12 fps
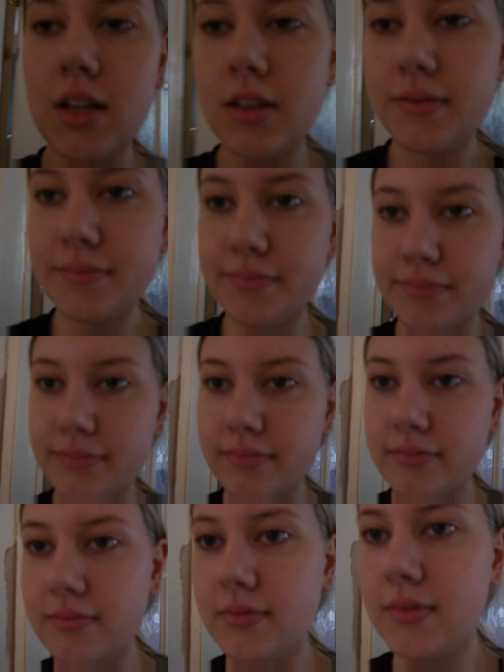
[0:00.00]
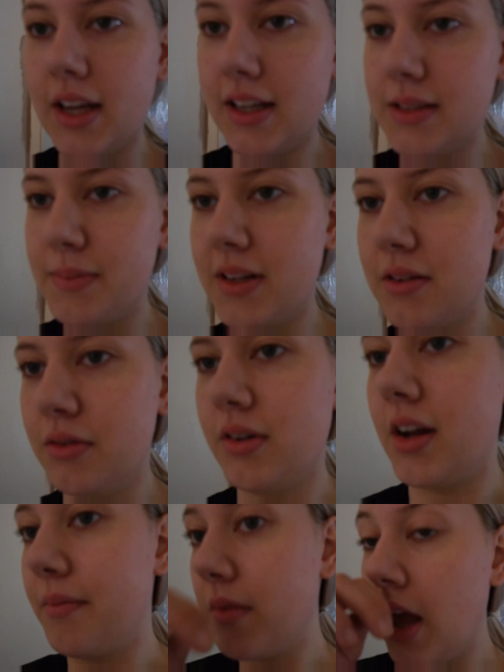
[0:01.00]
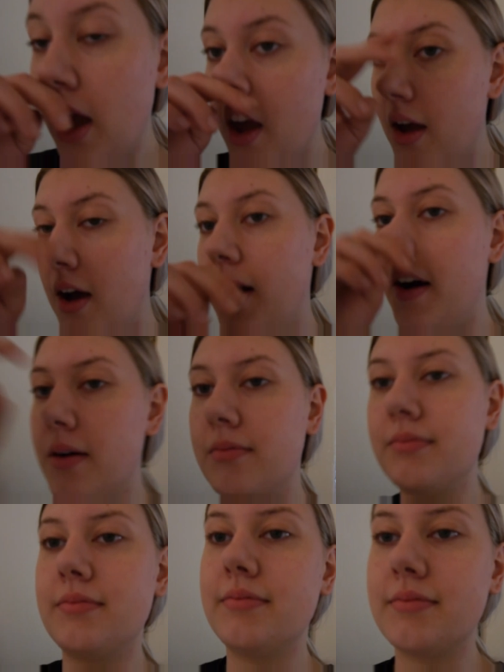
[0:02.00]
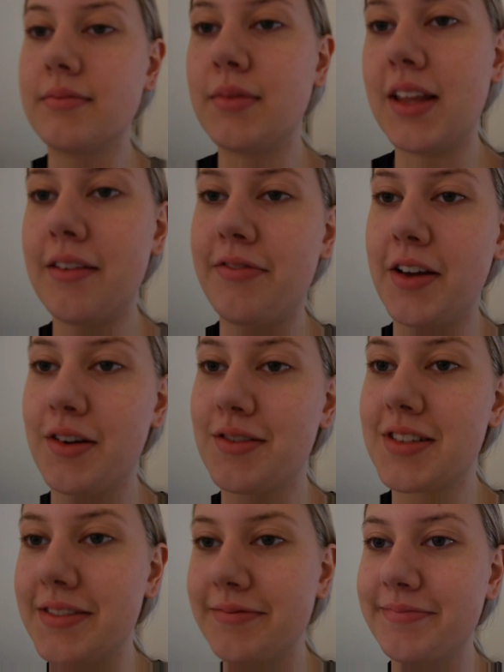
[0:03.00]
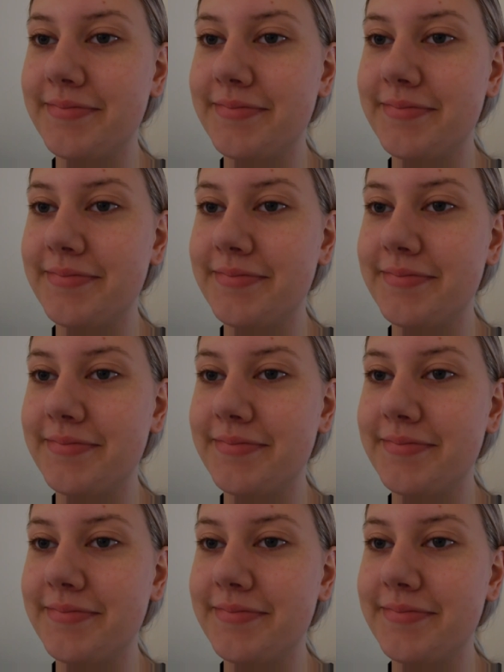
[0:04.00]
o'clock. Yeah, he's been here all night. Um, but that failed.